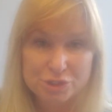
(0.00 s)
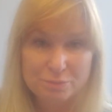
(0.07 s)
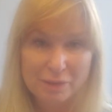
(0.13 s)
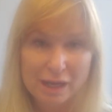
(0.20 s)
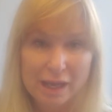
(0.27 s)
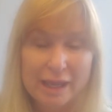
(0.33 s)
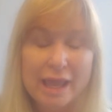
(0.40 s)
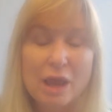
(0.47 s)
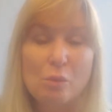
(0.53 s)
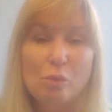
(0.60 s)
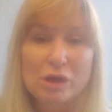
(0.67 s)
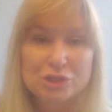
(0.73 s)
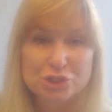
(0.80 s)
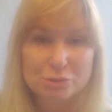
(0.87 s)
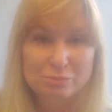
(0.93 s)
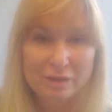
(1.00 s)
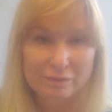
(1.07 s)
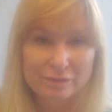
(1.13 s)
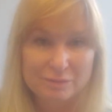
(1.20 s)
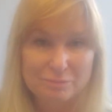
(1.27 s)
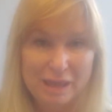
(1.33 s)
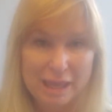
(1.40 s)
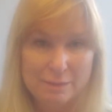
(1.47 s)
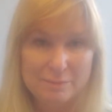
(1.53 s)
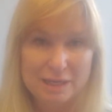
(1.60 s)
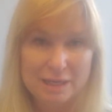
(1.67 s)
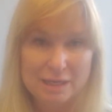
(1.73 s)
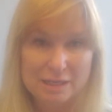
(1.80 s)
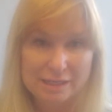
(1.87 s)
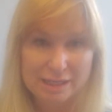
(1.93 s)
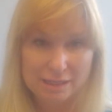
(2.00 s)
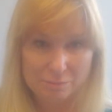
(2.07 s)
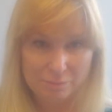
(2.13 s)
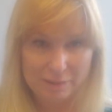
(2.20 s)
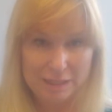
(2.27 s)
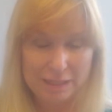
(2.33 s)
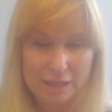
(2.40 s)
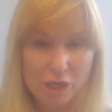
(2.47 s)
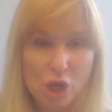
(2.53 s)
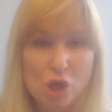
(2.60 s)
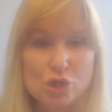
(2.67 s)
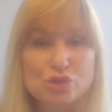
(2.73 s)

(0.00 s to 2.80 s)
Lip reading: to buy and what your monthly payment can be